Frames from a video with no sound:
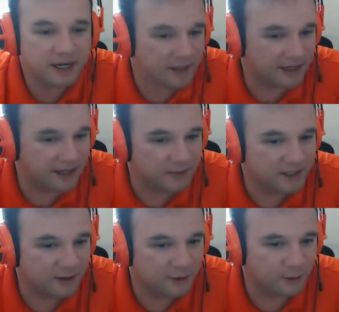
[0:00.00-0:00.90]
of my head, I'm
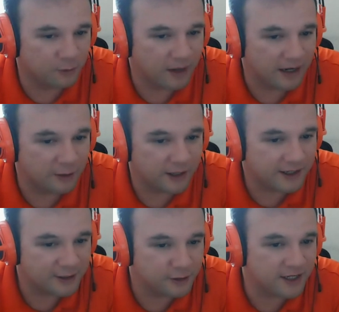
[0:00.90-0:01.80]
sitting there going, "Wow, how
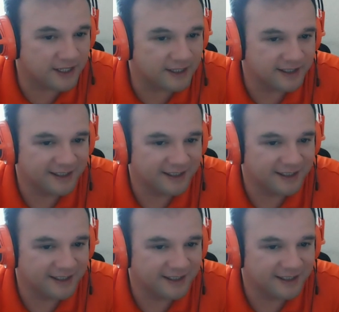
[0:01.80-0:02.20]
do you do that?"